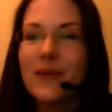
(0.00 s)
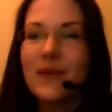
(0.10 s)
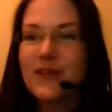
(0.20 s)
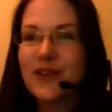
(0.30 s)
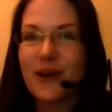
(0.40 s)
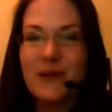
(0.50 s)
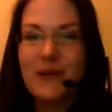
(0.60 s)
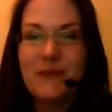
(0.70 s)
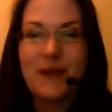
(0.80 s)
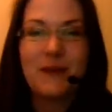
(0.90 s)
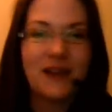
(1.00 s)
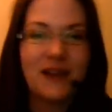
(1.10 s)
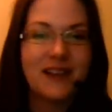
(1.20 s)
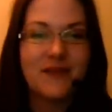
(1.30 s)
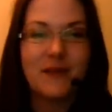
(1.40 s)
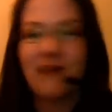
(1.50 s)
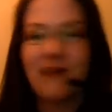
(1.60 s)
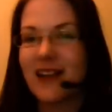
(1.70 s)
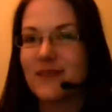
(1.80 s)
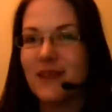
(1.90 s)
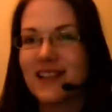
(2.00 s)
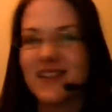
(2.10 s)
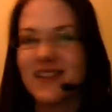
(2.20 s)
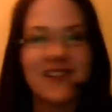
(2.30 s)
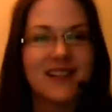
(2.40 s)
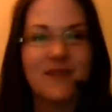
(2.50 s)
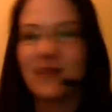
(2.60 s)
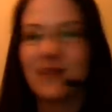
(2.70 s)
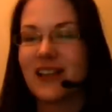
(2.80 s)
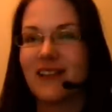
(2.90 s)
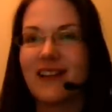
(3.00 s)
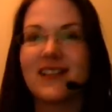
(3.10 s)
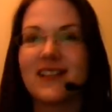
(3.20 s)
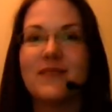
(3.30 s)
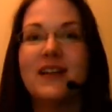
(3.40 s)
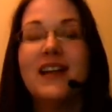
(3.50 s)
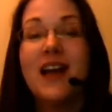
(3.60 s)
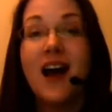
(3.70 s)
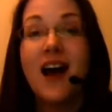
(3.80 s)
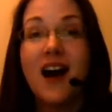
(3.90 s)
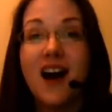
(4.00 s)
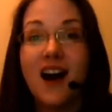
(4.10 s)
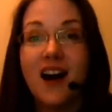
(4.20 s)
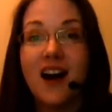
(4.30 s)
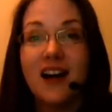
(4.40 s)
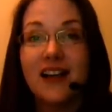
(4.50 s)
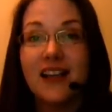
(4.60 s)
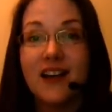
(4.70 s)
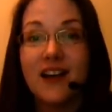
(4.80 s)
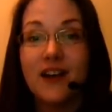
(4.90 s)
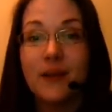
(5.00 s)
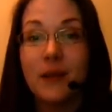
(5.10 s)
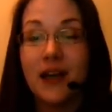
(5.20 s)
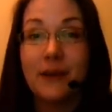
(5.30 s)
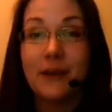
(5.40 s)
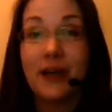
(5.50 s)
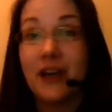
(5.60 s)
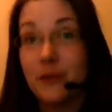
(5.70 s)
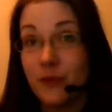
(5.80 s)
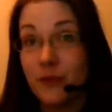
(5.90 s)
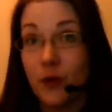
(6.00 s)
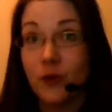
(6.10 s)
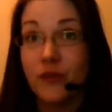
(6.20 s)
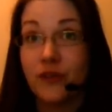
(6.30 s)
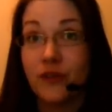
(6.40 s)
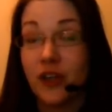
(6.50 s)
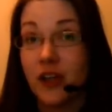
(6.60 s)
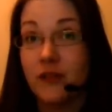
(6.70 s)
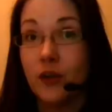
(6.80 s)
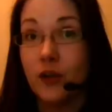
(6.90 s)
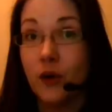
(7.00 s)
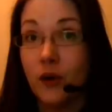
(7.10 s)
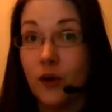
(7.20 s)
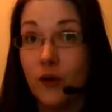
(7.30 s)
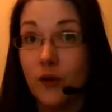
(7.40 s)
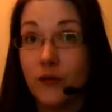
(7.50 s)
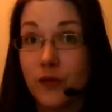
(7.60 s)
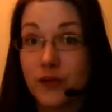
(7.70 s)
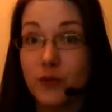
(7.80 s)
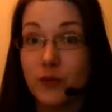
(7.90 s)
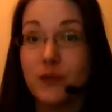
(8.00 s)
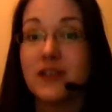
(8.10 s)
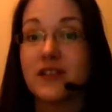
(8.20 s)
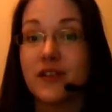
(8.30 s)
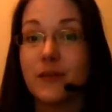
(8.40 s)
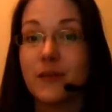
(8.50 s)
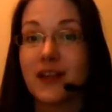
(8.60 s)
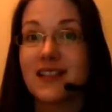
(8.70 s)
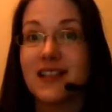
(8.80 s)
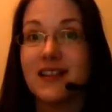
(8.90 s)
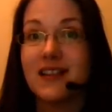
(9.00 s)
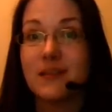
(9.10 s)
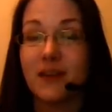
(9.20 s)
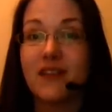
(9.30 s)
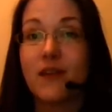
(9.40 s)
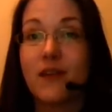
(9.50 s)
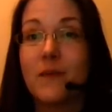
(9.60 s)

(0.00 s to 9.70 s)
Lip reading: Sorry, people are leaving me random messages and I'm looking around at them. I am on the front cover of the Small Business Owner magazine this month.